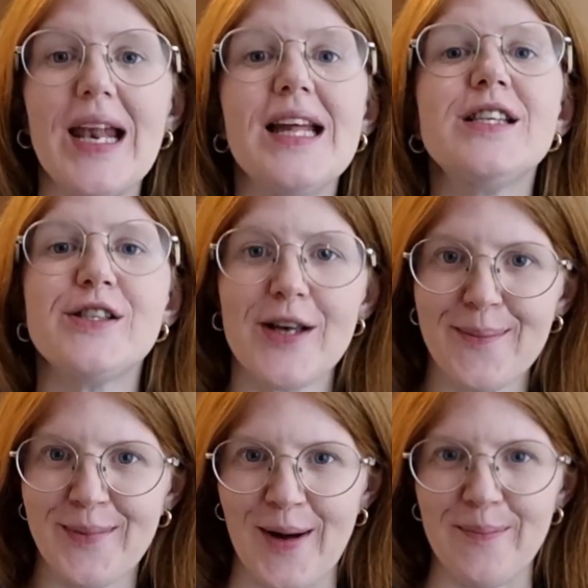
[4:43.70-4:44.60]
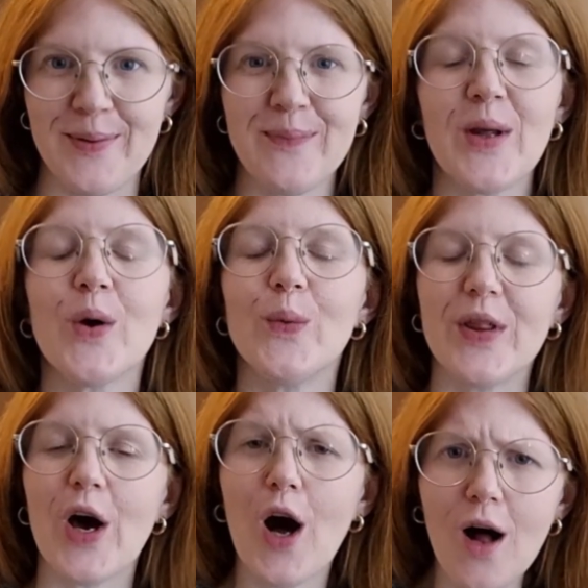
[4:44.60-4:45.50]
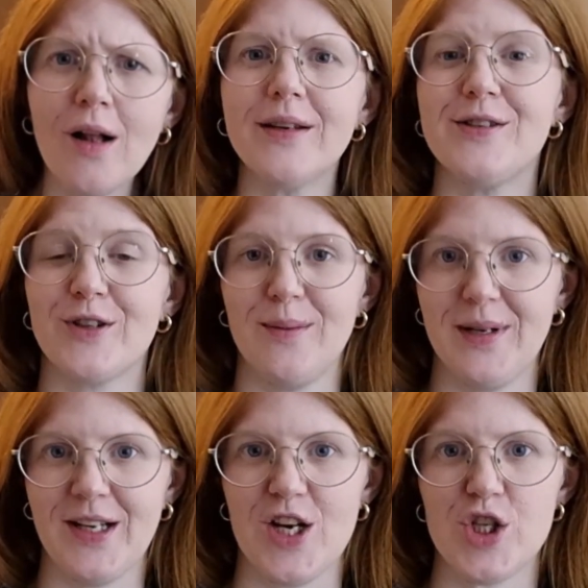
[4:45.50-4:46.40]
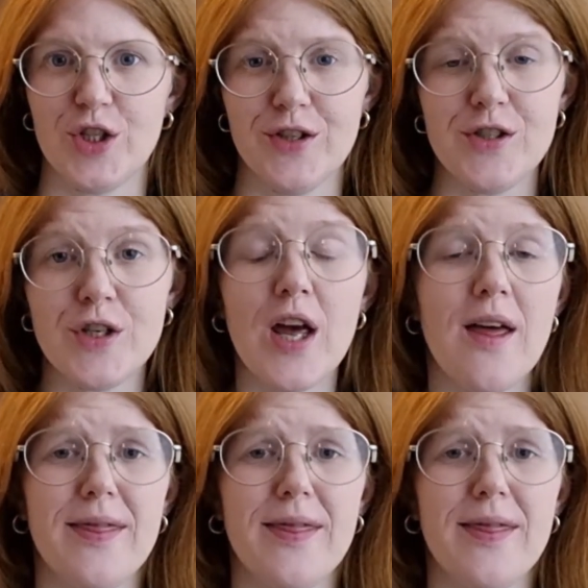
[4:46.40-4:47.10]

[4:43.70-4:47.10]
let's sum up. With all these combinations,